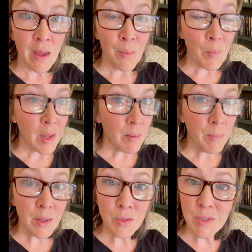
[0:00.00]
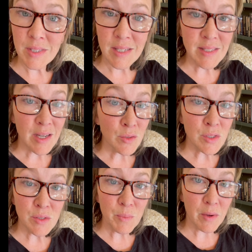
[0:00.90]
Mike Bickle sent out a
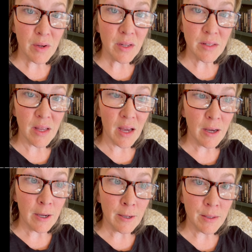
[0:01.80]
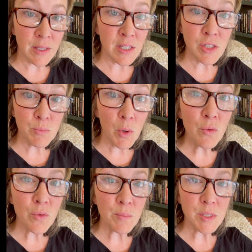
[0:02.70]
spirit. Uh, he spoke
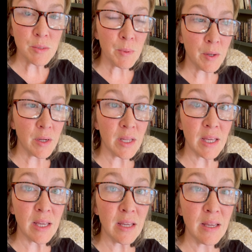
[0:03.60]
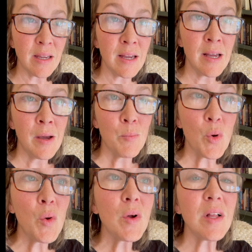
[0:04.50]
from a spirit. He
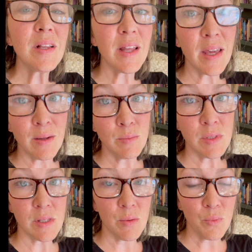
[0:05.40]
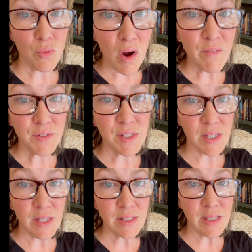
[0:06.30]
proclaimed the
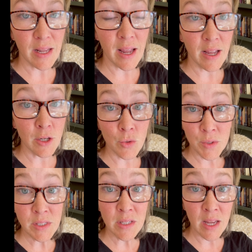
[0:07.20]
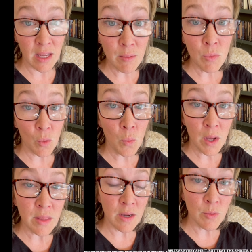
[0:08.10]
prophecies that had anointed him, the
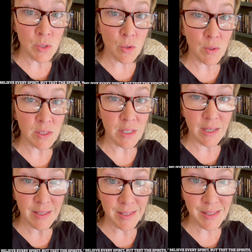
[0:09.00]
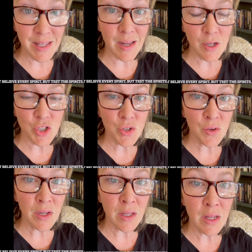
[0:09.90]
one that was going to, as I said, usher
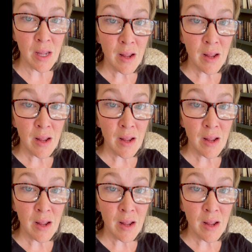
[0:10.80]
in,